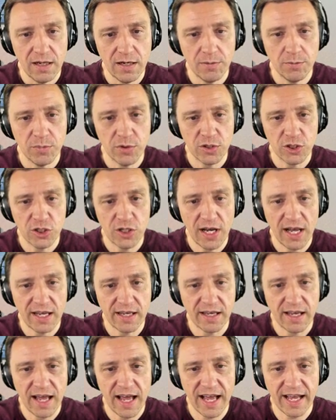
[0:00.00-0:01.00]

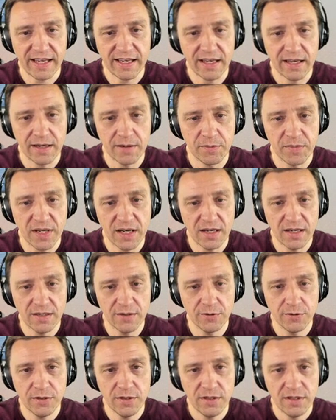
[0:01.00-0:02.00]
Lumberjack hacking him
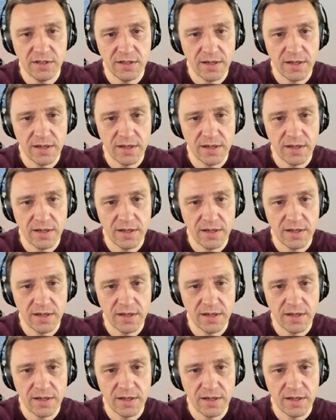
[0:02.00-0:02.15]
down.